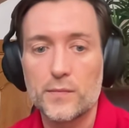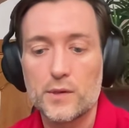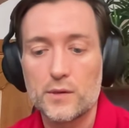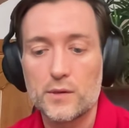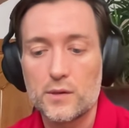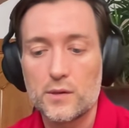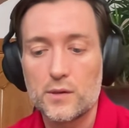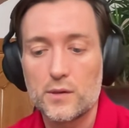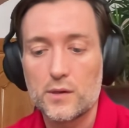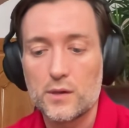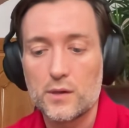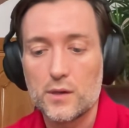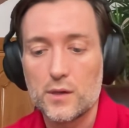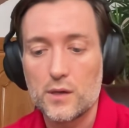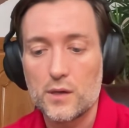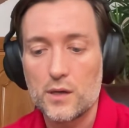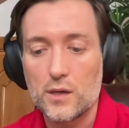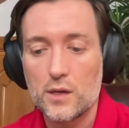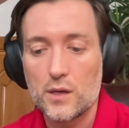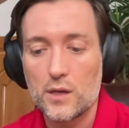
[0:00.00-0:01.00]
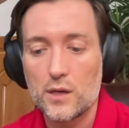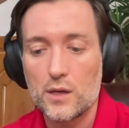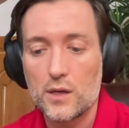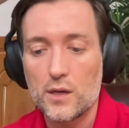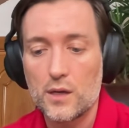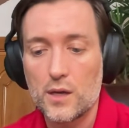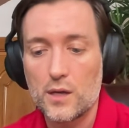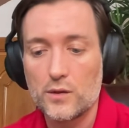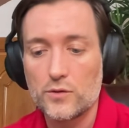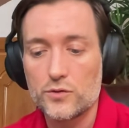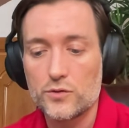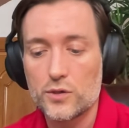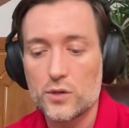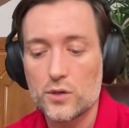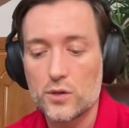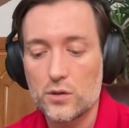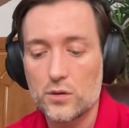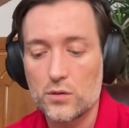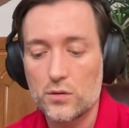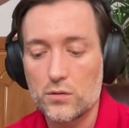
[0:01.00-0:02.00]
Mm-hmm. Uh, and
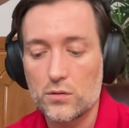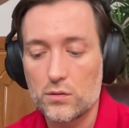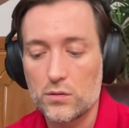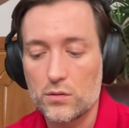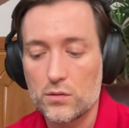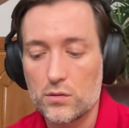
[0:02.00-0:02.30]
so